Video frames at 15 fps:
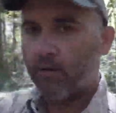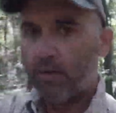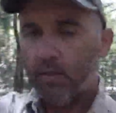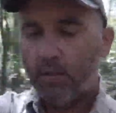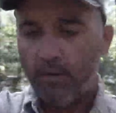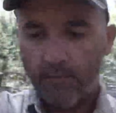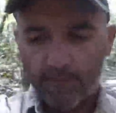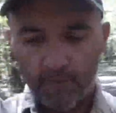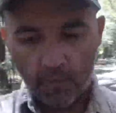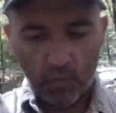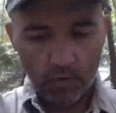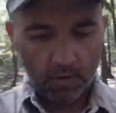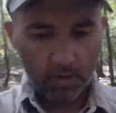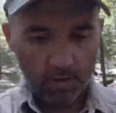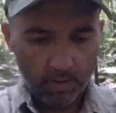
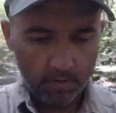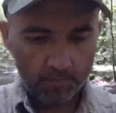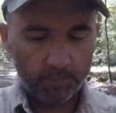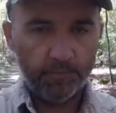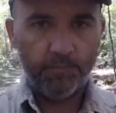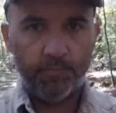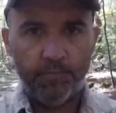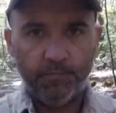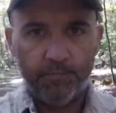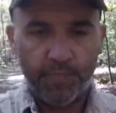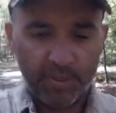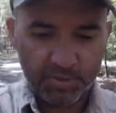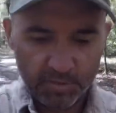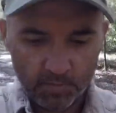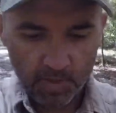for
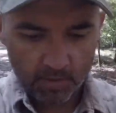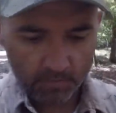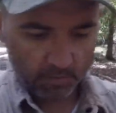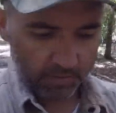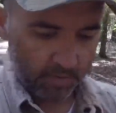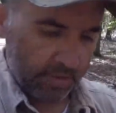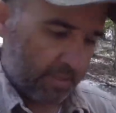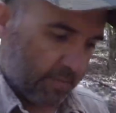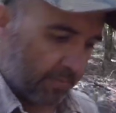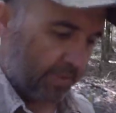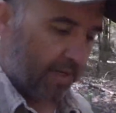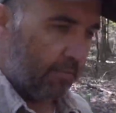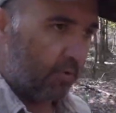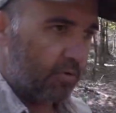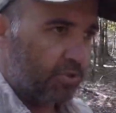picture mode, but
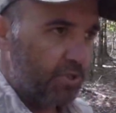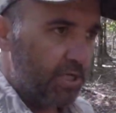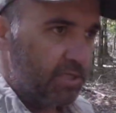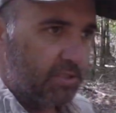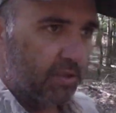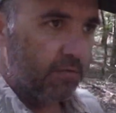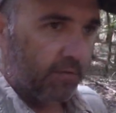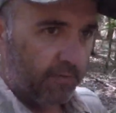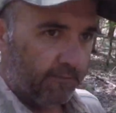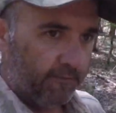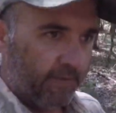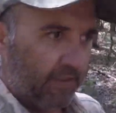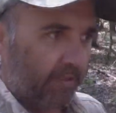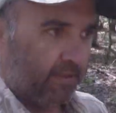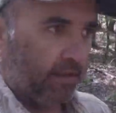I'm going to change it over to
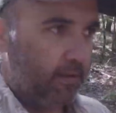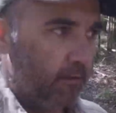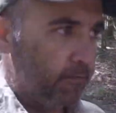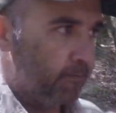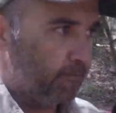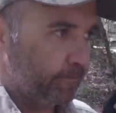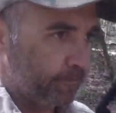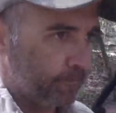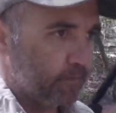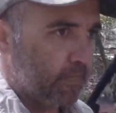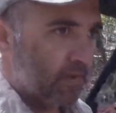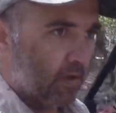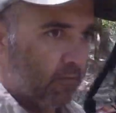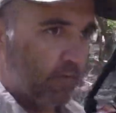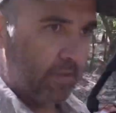video.
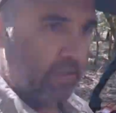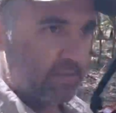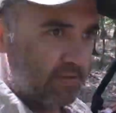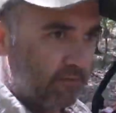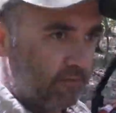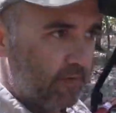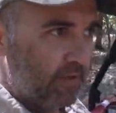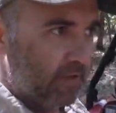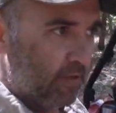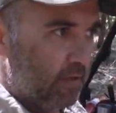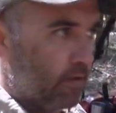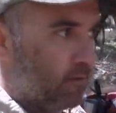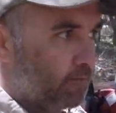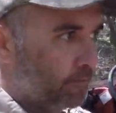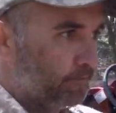I want to get some
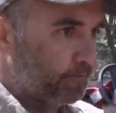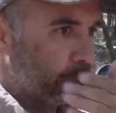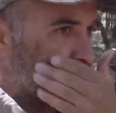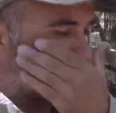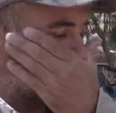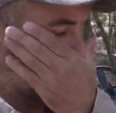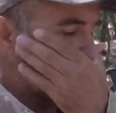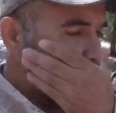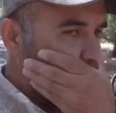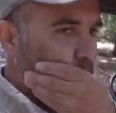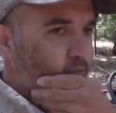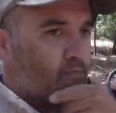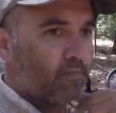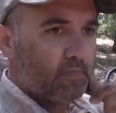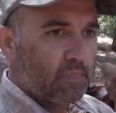video
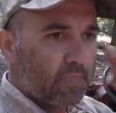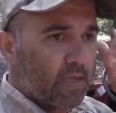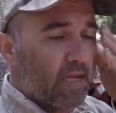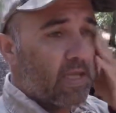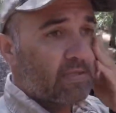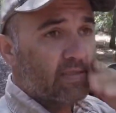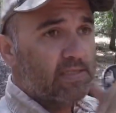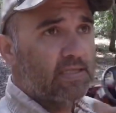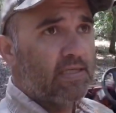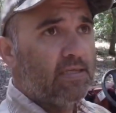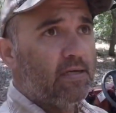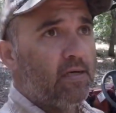and see,